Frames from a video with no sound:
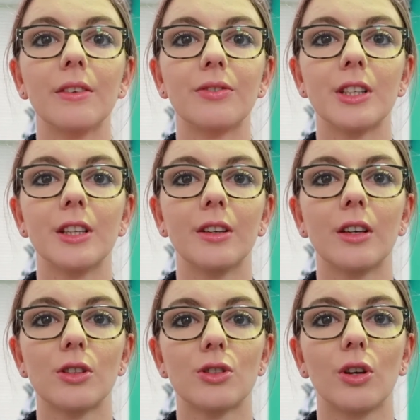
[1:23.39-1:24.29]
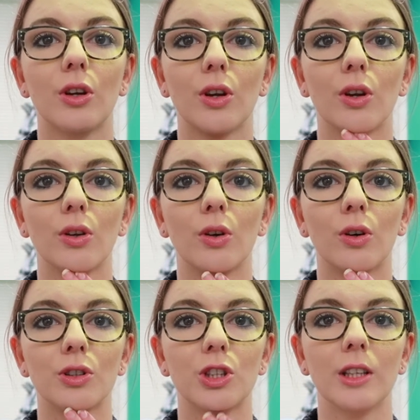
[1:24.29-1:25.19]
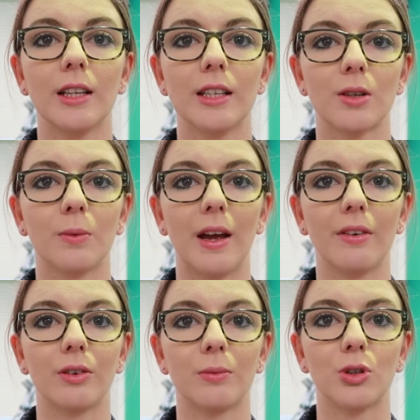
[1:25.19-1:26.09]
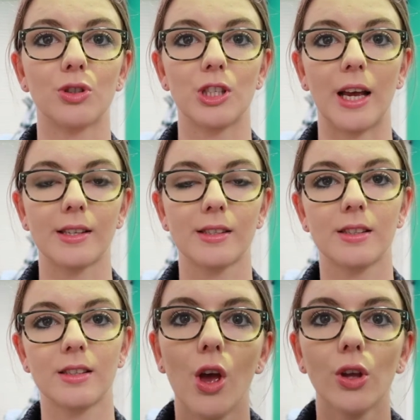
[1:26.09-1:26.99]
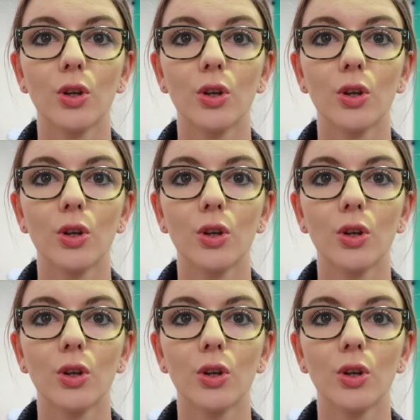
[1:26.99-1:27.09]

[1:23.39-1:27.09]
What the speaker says: lifted so your chin is away from your chest.